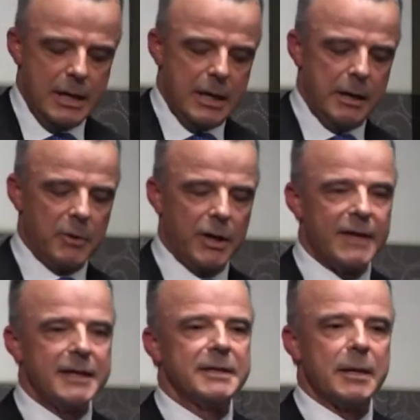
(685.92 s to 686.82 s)
And my
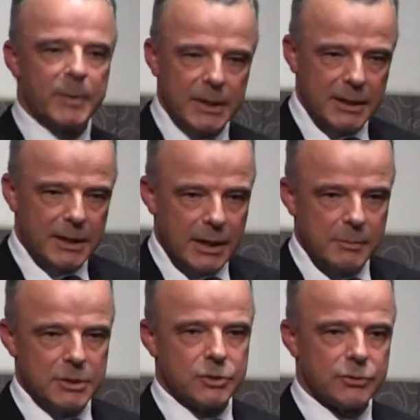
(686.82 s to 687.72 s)
then deputy
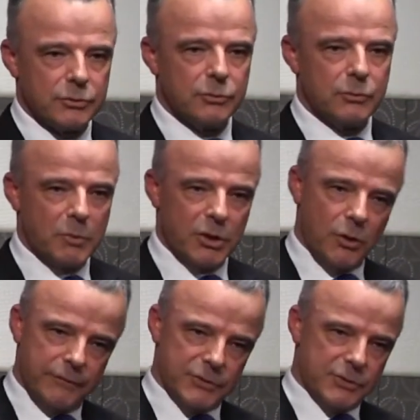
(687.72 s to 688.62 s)
came into my
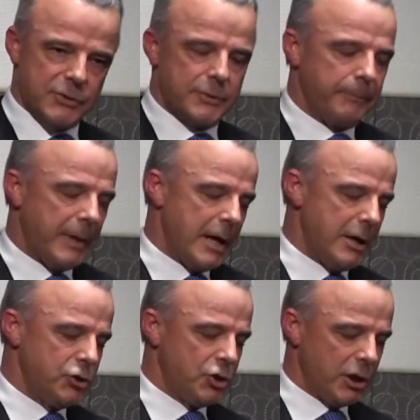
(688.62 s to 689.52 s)
office
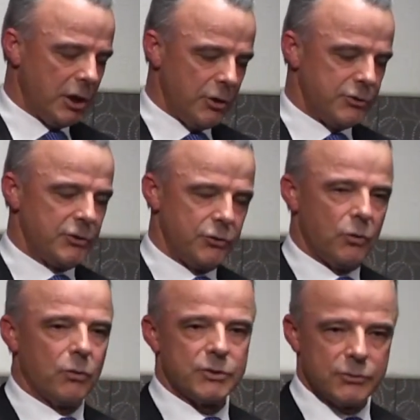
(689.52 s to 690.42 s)
and she closed the
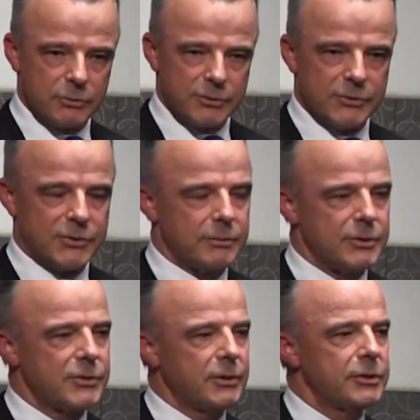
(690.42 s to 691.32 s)
door, which is always a
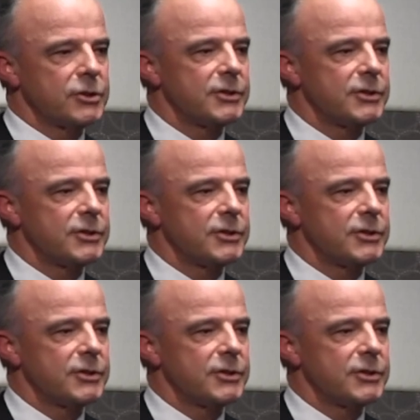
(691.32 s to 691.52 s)
serious sign.